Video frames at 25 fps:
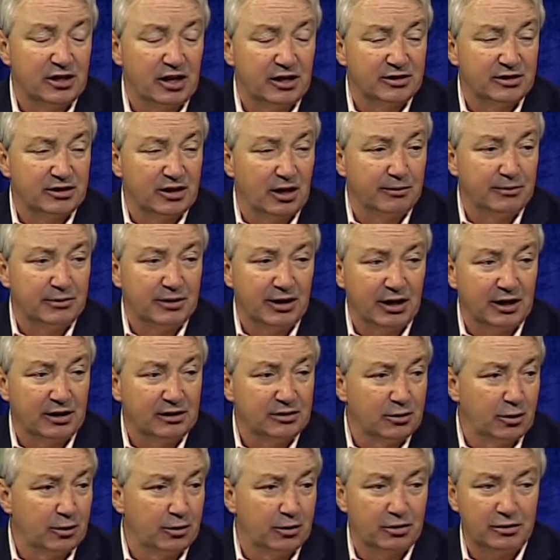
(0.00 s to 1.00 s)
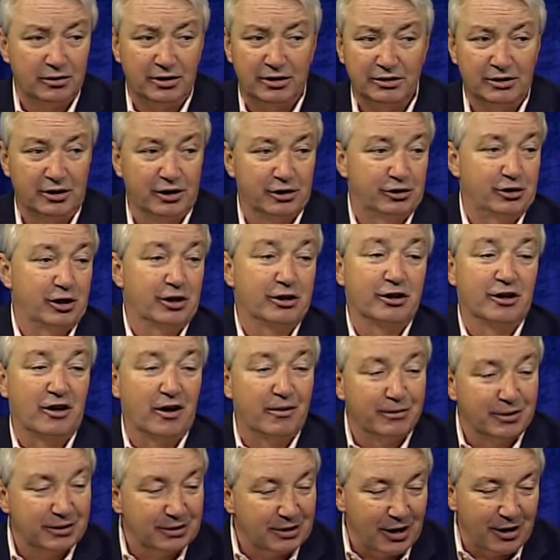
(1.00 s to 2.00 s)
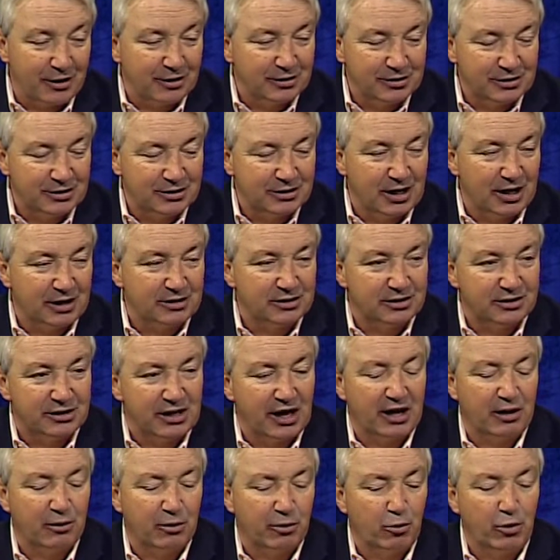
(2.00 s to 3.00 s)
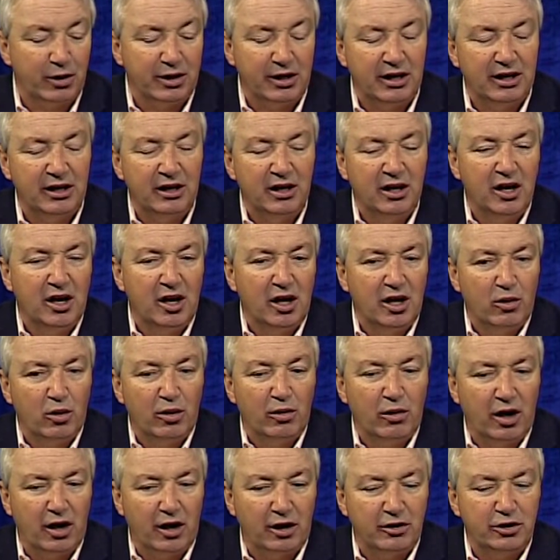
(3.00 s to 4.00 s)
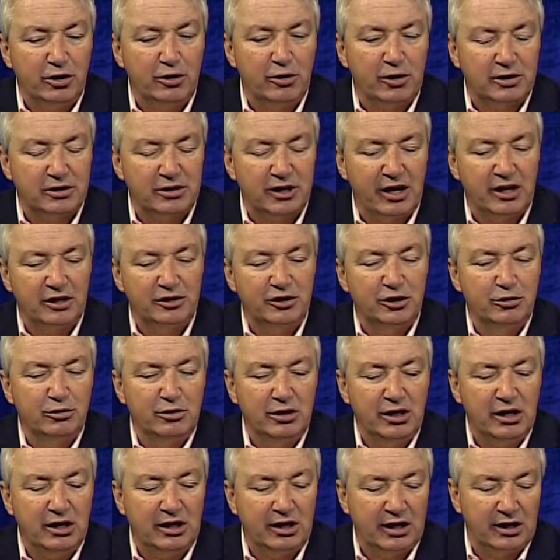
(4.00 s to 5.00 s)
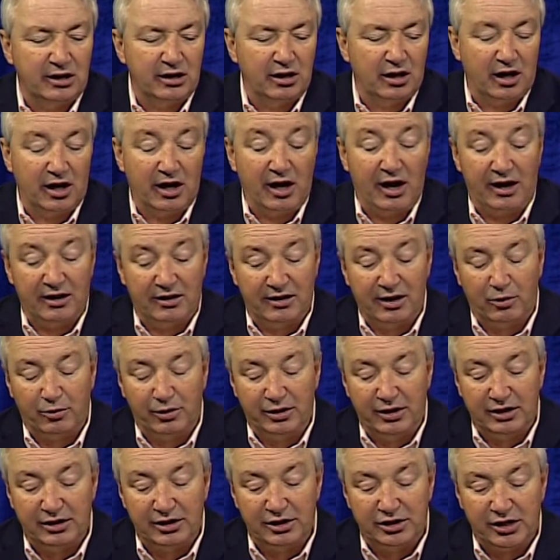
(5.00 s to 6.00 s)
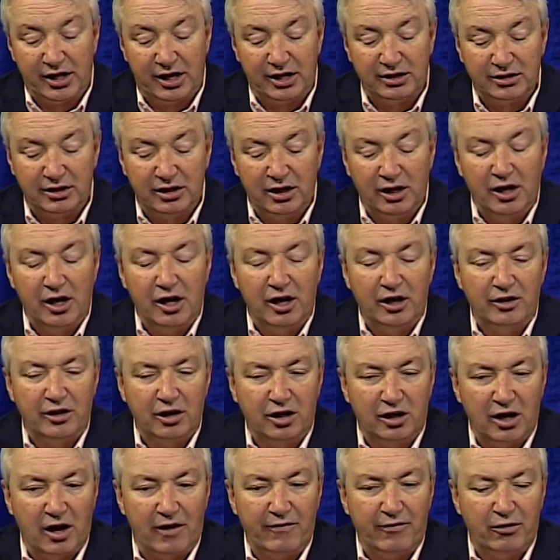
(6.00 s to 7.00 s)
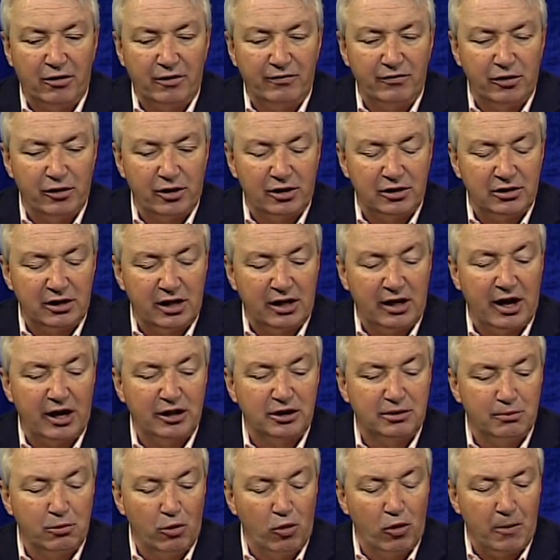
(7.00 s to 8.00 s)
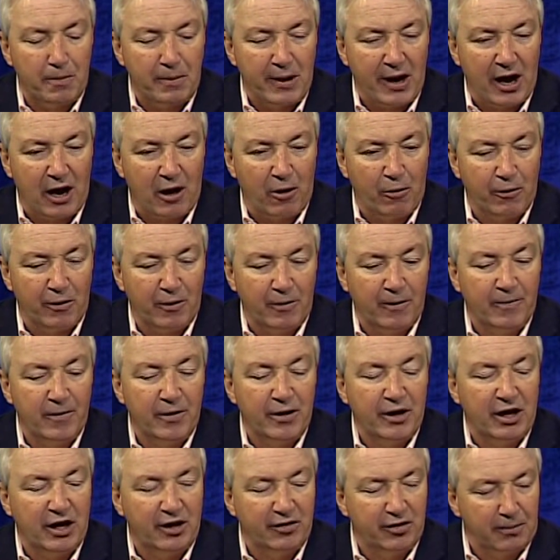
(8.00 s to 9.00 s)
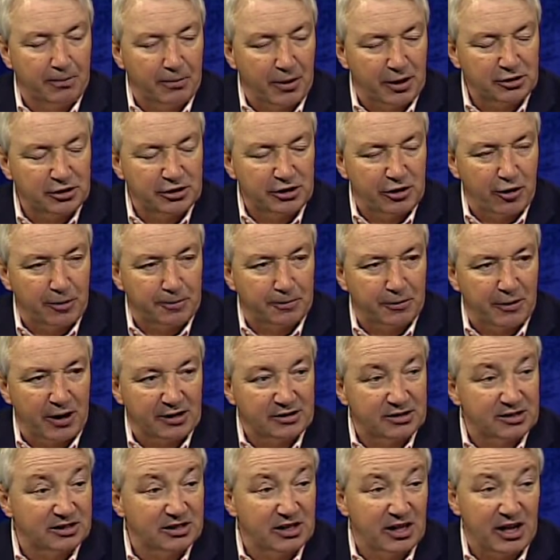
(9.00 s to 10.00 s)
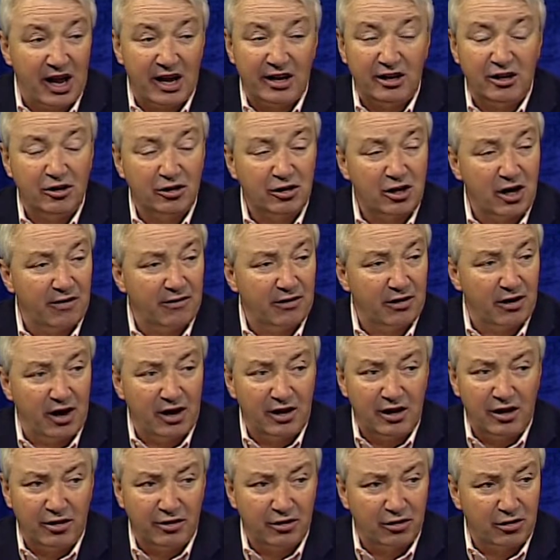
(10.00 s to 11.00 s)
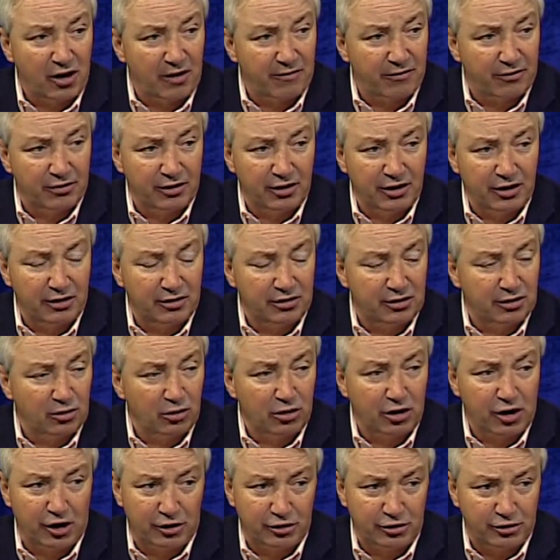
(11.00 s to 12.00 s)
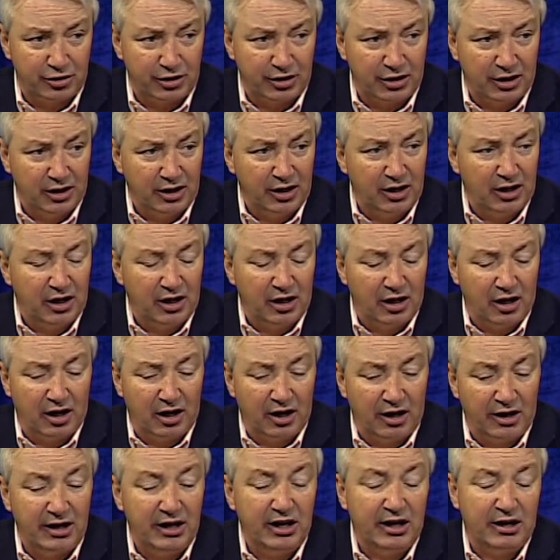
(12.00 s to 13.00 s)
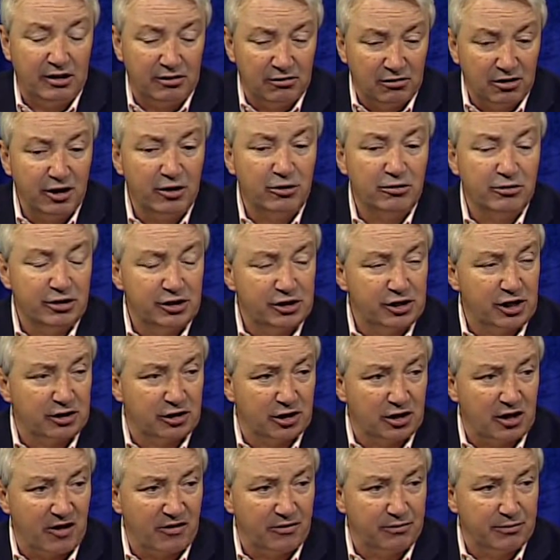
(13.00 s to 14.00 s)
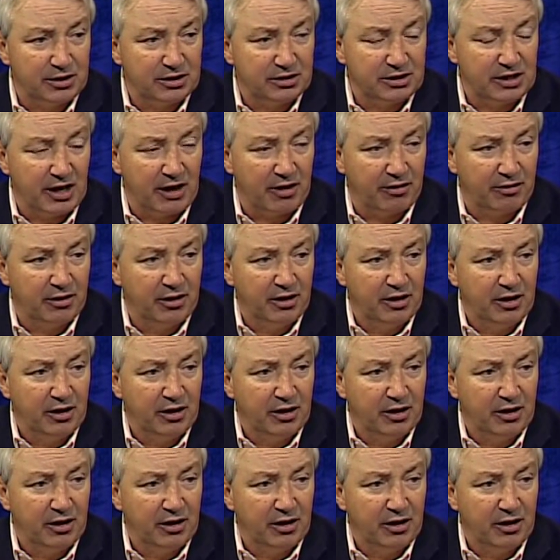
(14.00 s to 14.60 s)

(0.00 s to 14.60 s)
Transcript: on some things, or he's going to shut the government down, as he likes to say. What he uh, New York State is unique, and I, I think we need to change it. The governor of New York State has more power in the budgetary process than any, any other governor in the country. Uh, he can literally shut the government down